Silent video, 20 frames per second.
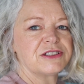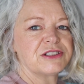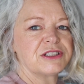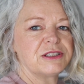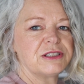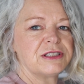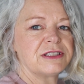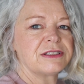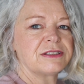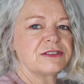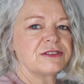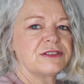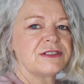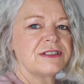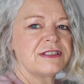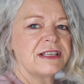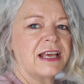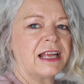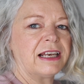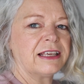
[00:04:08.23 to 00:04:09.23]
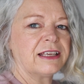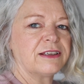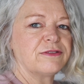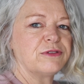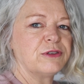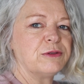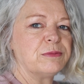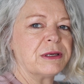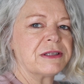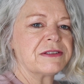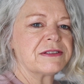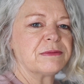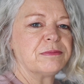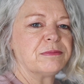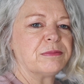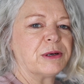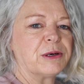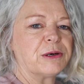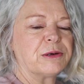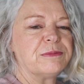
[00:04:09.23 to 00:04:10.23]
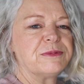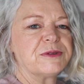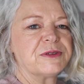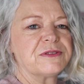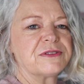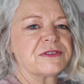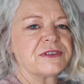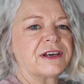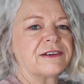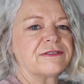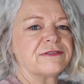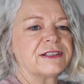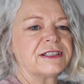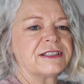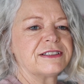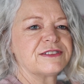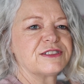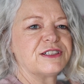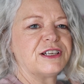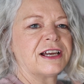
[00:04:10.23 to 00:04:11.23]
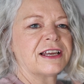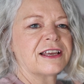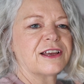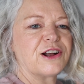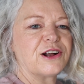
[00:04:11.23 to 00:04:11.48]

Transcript: She's selling a few bits and bobs and stuff, and it's like a